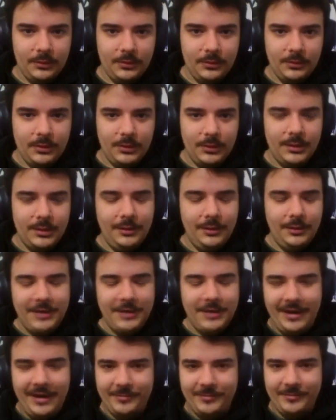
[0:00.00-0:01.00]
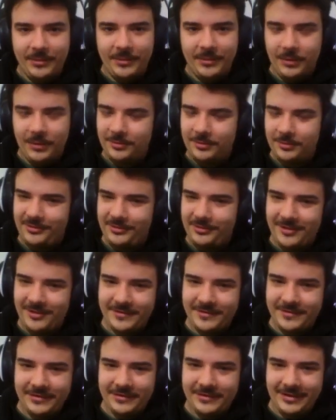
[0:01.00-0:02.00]
Hello there, and welcome to
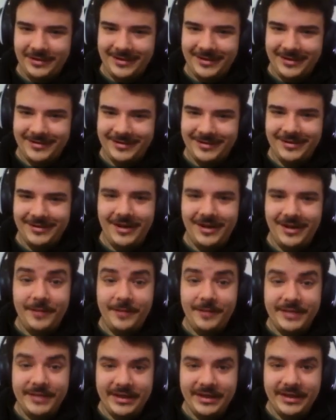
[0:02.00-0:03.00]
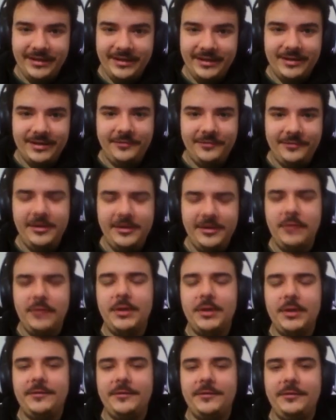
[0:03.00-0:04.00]
Gravitonic. I'm Nick, and today I
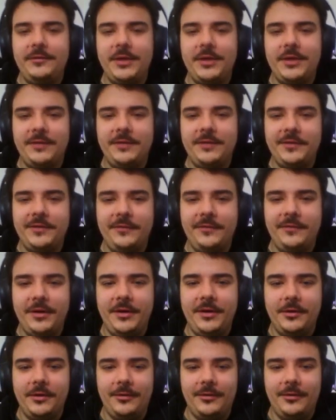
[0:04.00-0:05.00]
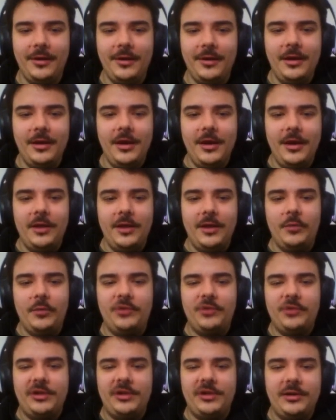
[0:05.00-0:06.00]
wanted to do a different video in which
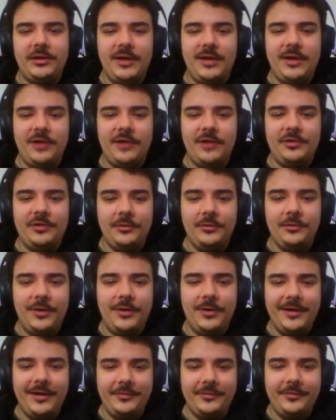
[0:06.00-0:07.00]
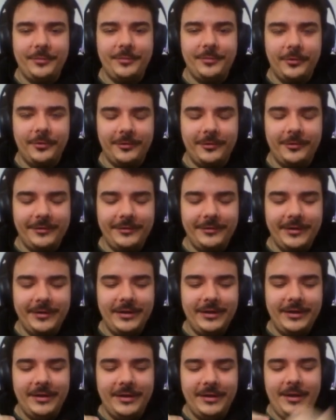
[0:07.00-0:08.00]
I can actually write on a board
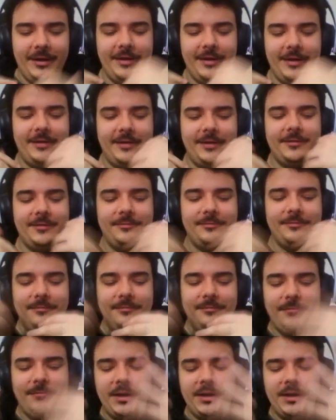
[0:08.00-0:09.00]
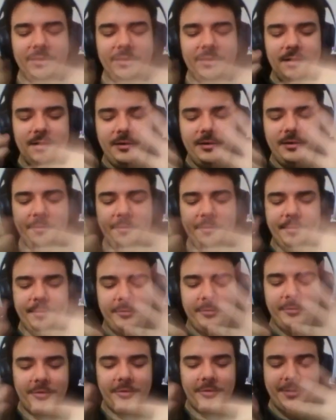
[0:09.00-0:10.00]
and make a little bit
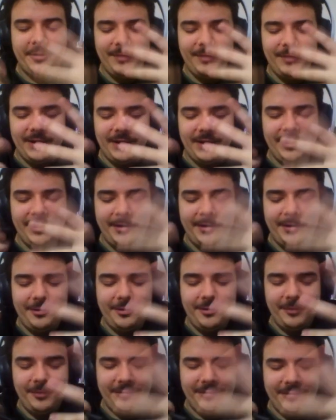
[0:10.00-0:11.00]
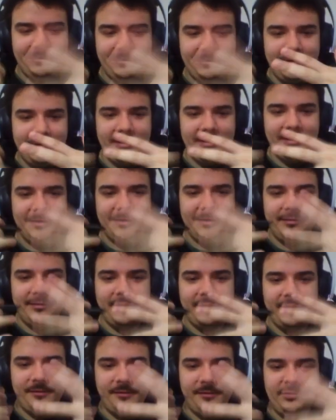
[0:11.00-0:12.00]
more complicated arguments instead
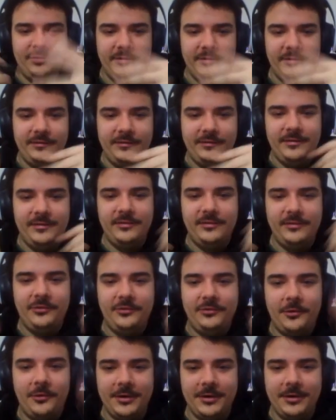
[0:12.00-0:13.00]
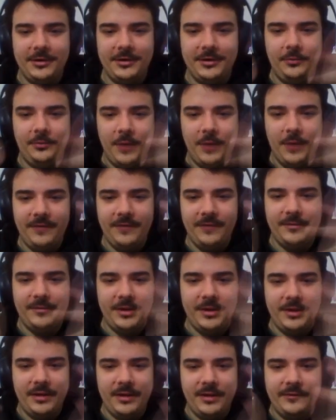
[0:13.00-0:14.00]
of just talking and waving my
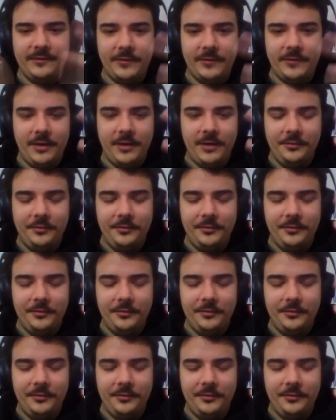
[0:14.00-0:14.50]
hands around.